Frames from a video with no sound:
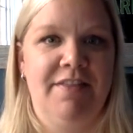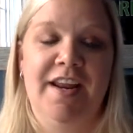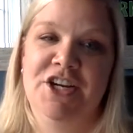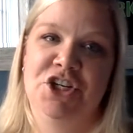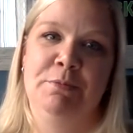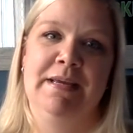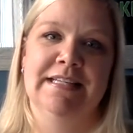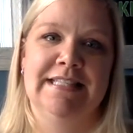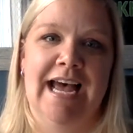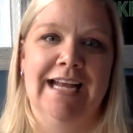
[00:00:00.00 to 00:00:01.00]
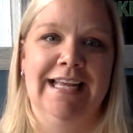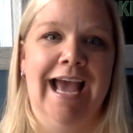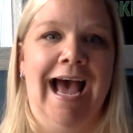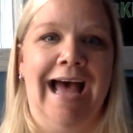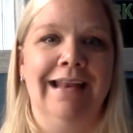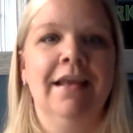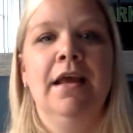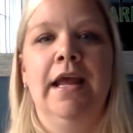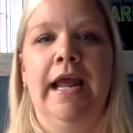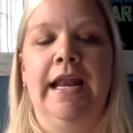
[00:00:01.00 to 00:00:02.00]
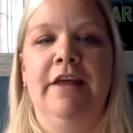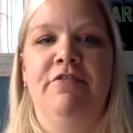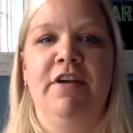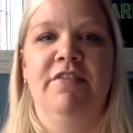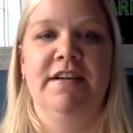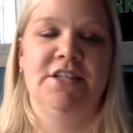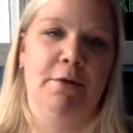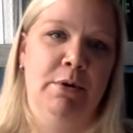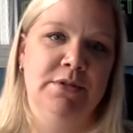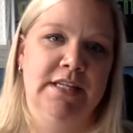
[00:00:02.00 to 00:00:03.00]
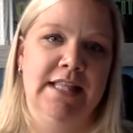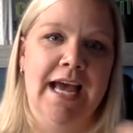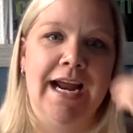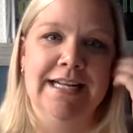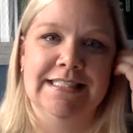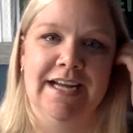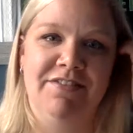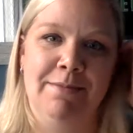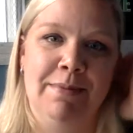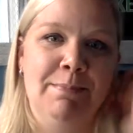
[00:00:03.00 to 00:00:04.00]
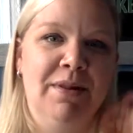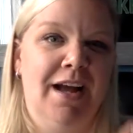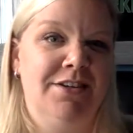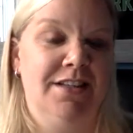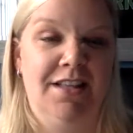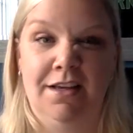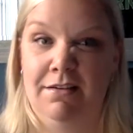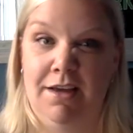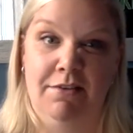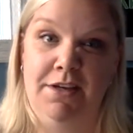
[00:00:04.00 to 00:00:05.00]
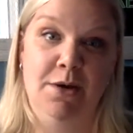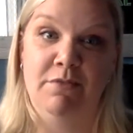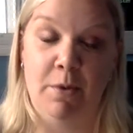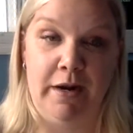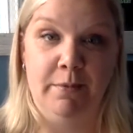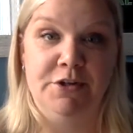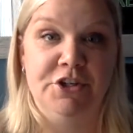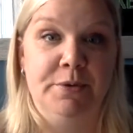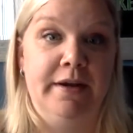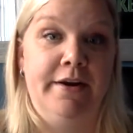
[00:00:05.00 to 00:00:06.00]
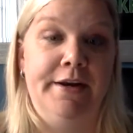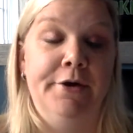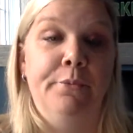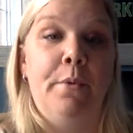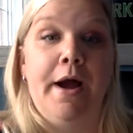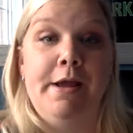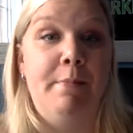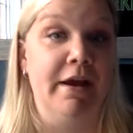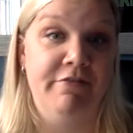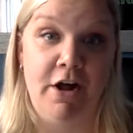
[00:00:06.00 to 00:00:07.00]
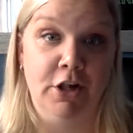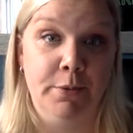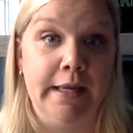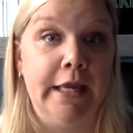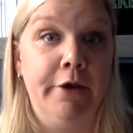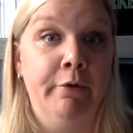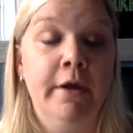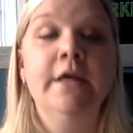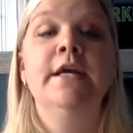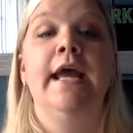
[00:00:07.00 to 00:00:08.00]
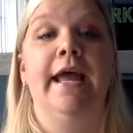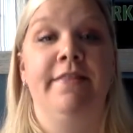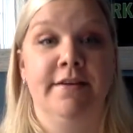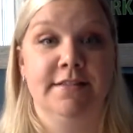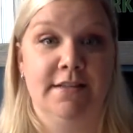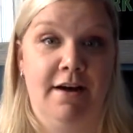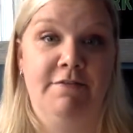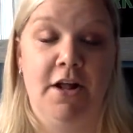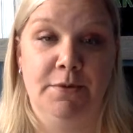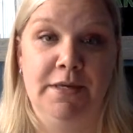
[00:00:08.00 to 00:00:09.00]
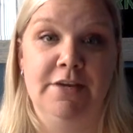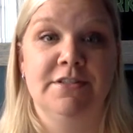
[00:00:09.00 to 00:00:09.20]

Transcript: Then I should be a sad cat. And if I start posting that kind of stuff, then people actually think, okay, well, you have no idea what you're doing on here. Why am I following you? And they'll stop following you.